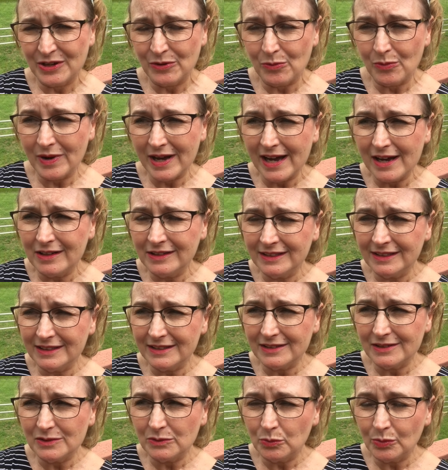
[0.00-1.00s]
Well,
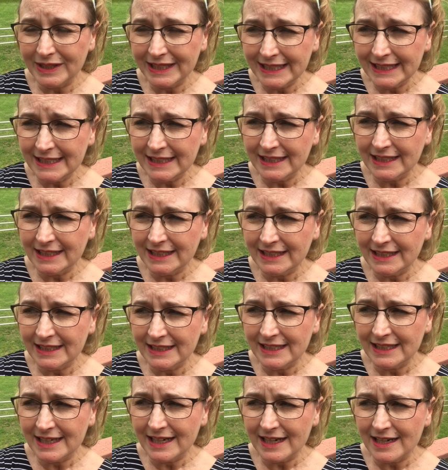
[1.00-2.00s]
we
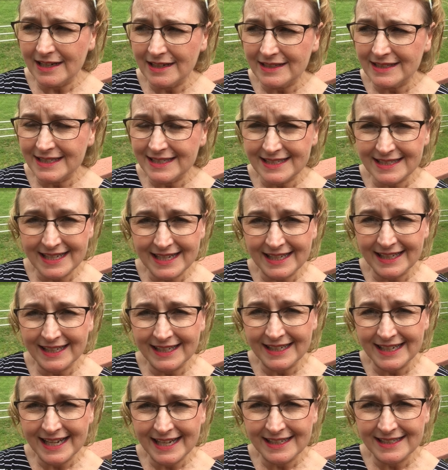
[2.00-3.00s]
need to stay
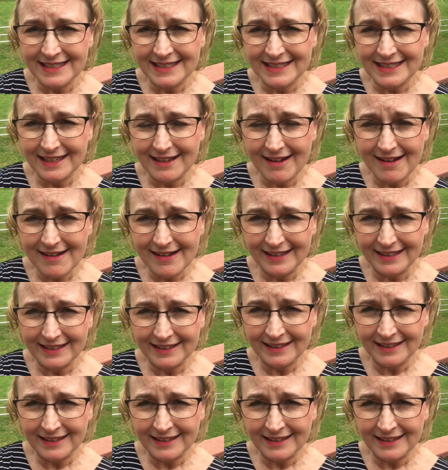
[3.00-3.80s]
connected to God.